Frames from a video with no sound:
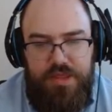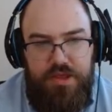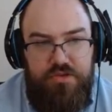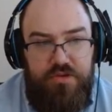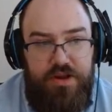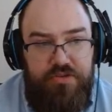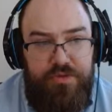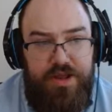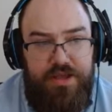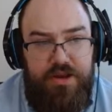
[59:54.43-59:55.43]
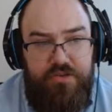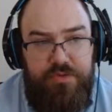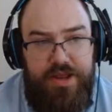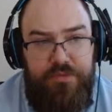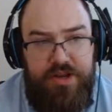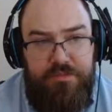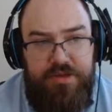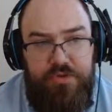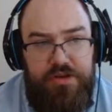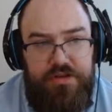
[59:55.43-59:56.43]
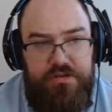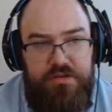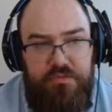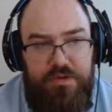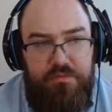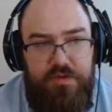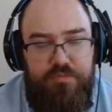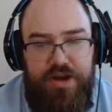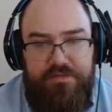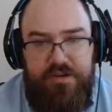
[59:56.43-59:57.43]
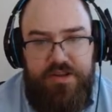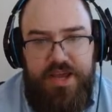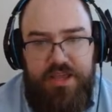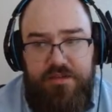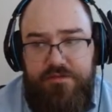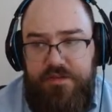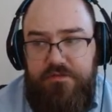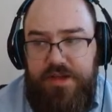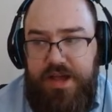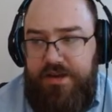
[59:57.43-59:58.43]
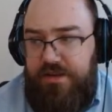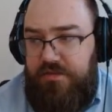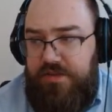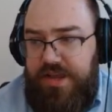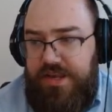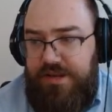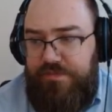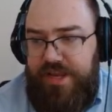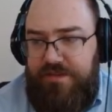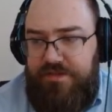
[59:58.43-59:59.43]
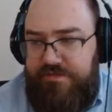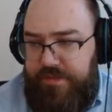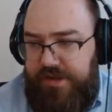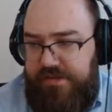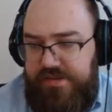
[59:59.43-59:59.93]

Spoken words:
So here's what I recommend we do. We break for tonight. You've taken in plenty of information